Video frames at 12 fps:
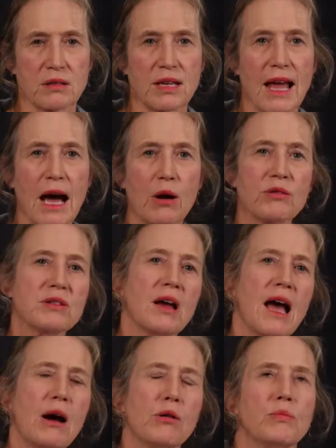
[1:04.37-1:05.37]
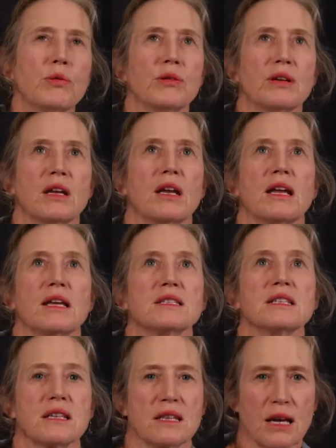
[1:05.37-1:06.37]
And how important
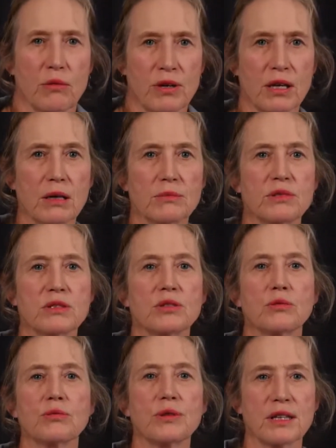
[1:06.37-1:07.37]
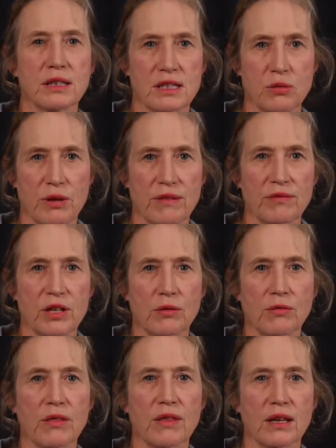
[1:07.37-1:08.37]
is it that we come to realize we have
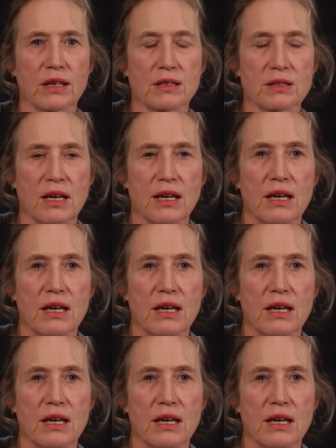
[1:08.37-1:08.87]
known things?